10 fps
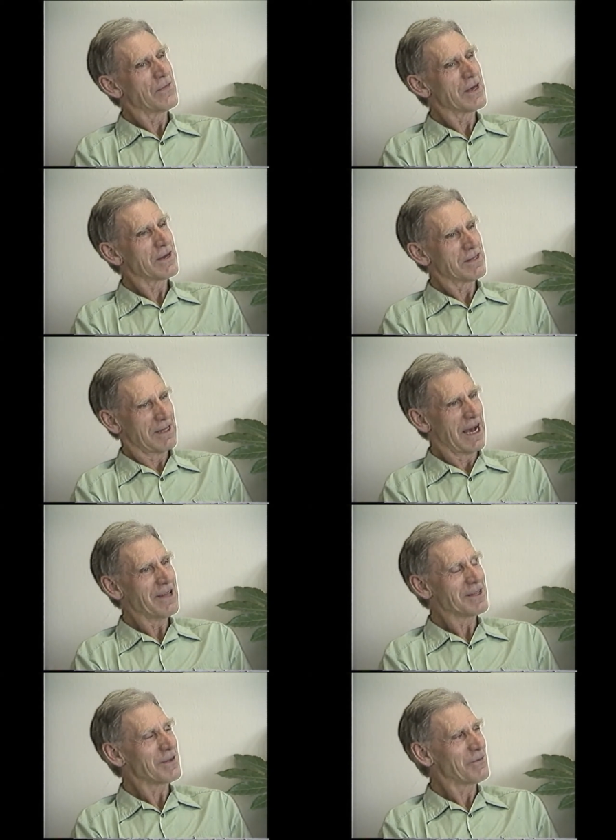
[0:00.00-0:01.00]
I think I
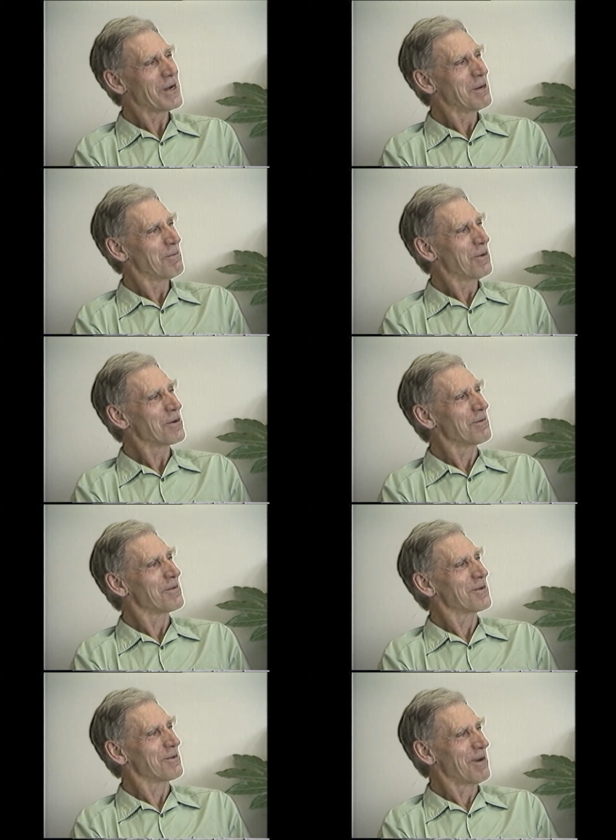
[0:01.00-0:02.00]
think there's a very important
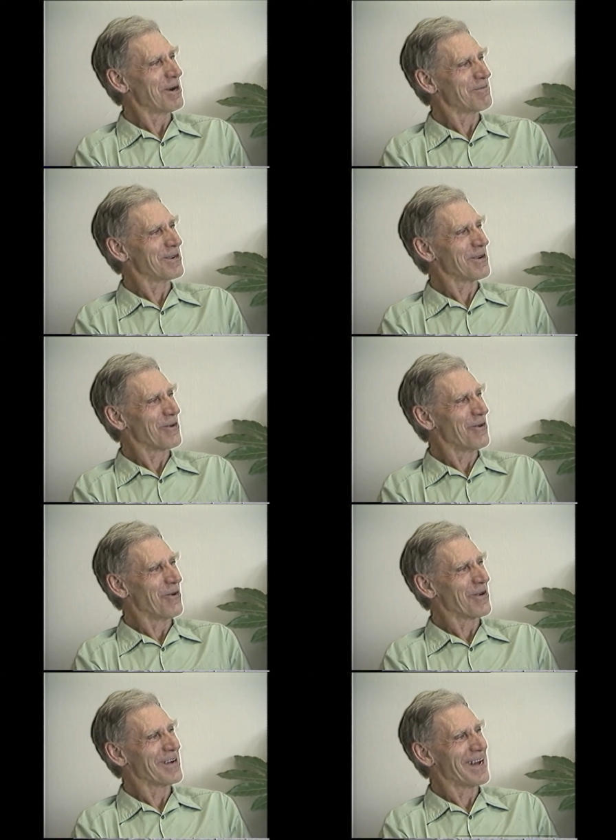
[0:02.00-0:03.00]
department in Cork,
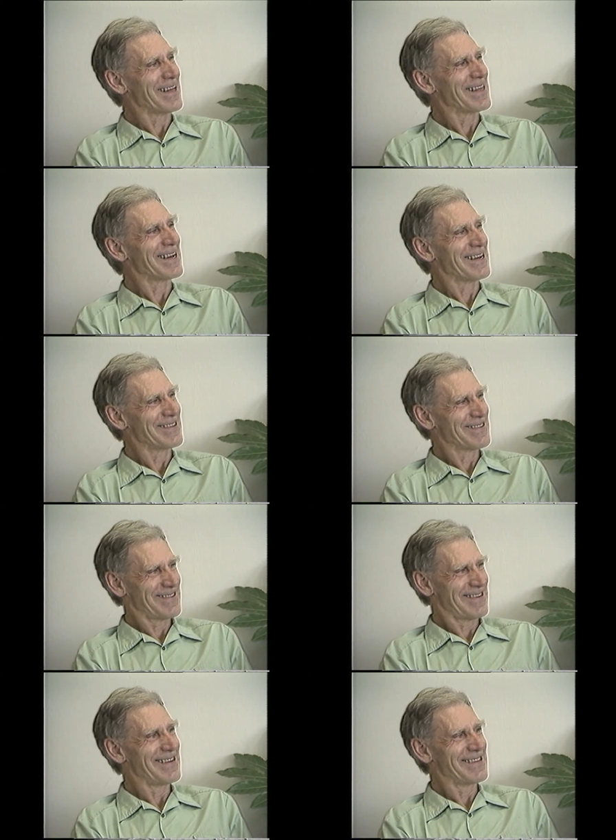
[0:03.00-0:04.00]
and yes. I think it's
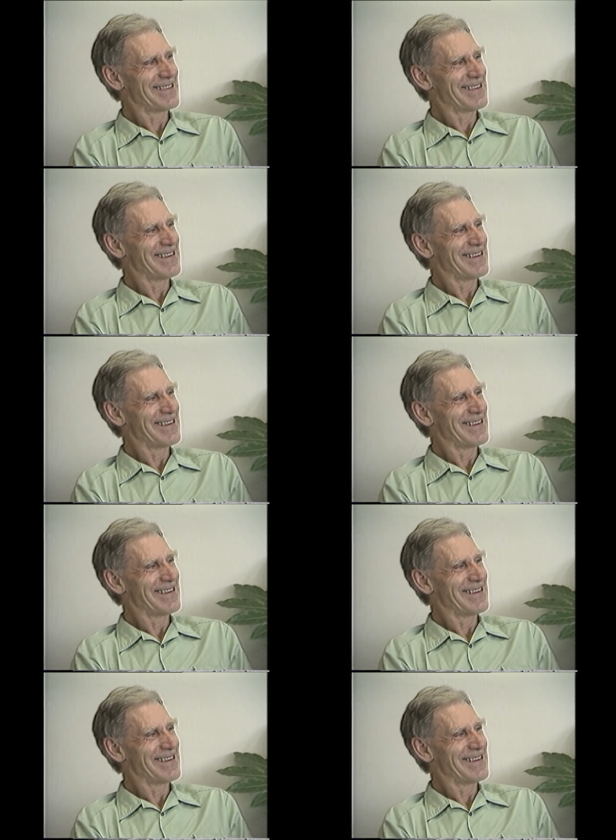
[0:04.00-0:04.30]
well.